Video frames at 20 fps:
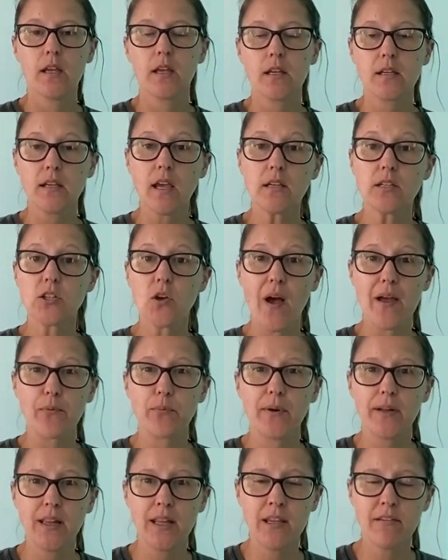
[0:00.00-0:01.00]
Yeah, so I
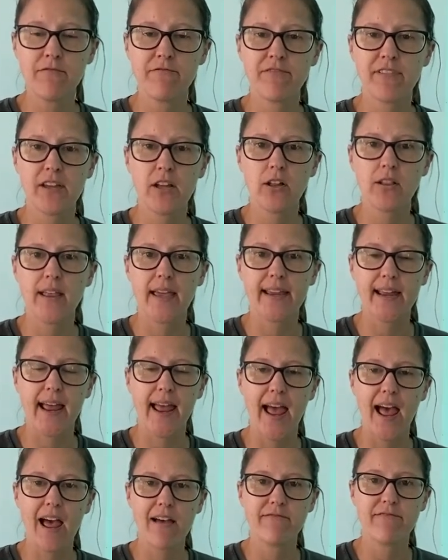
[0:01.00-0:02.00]
really feel like I
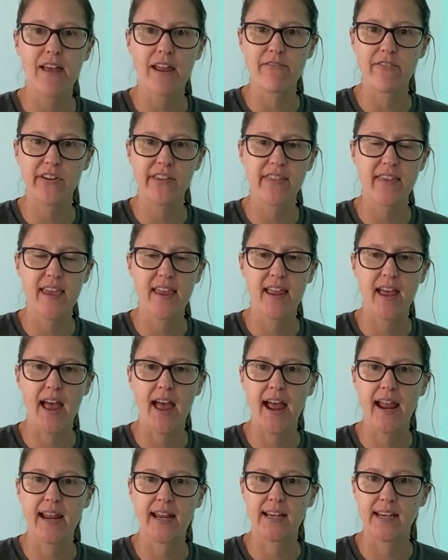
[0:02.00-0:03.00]
have everything
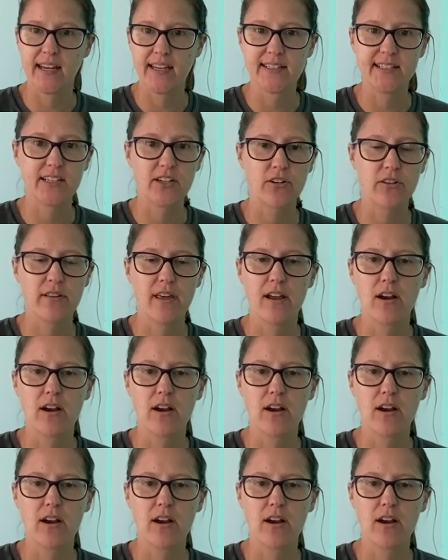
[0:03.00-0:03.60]
I need here.